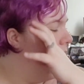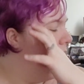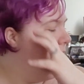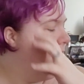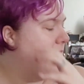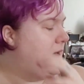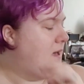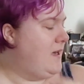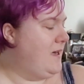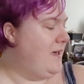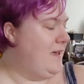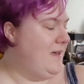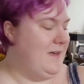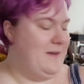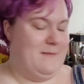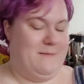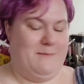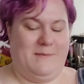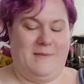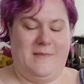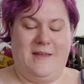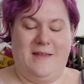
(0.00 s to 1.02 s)

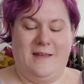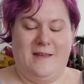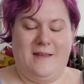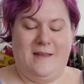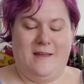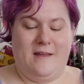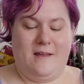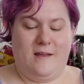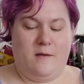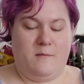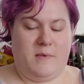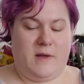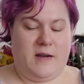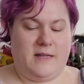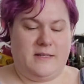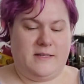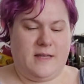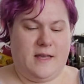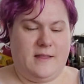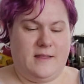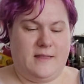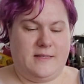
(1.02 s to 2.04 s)
But I
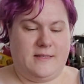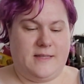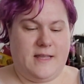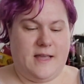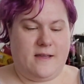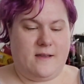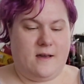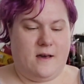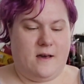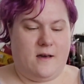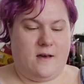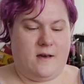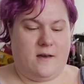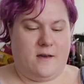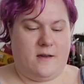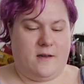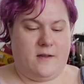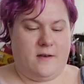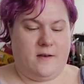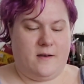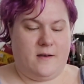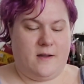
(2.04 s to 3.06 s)
saw this thing
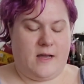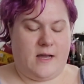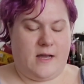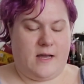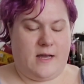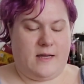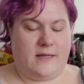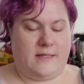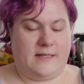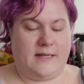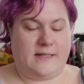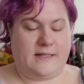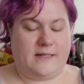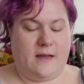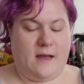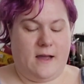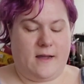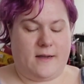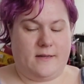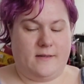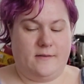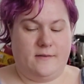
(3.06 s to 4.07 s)
on
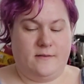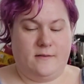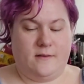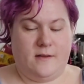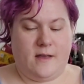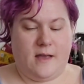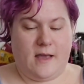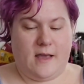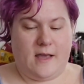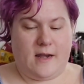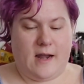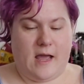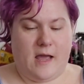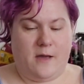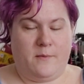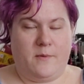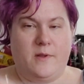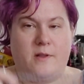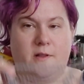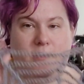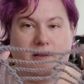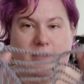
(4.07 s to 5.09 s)
TikTok, and I
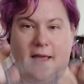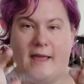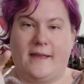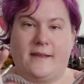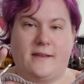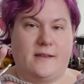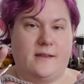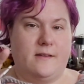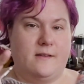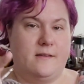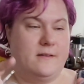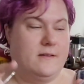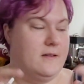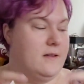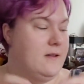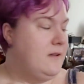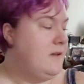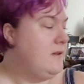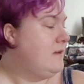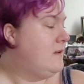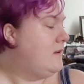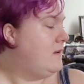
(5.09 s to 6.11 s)
will link
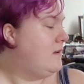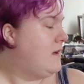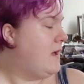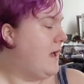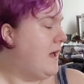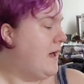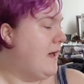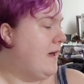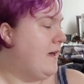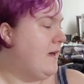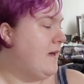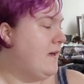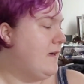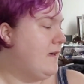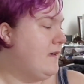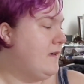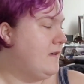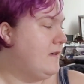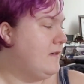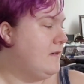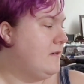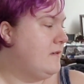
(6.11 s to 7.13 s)

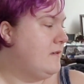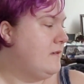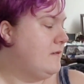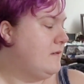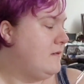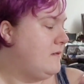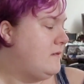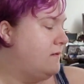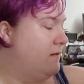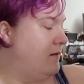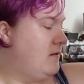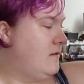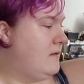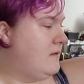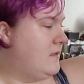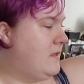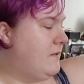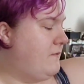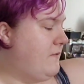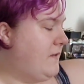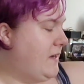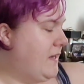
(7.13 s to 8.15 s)
the
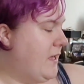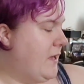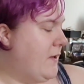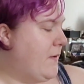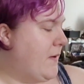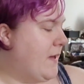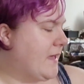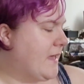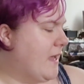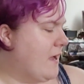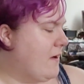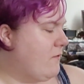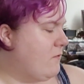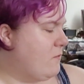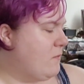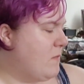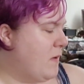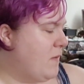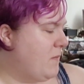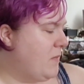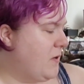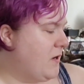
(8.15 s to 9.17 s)
video. I can't
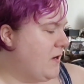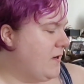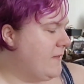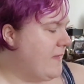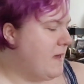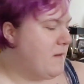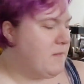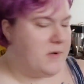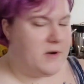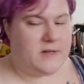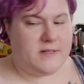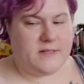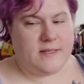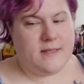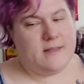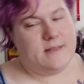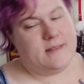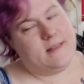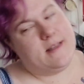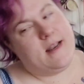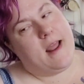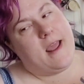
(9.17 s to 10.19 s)
remember that
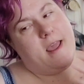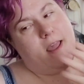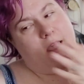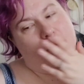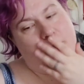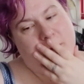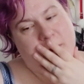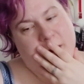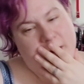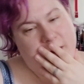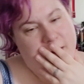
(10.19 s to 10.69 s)
person's name,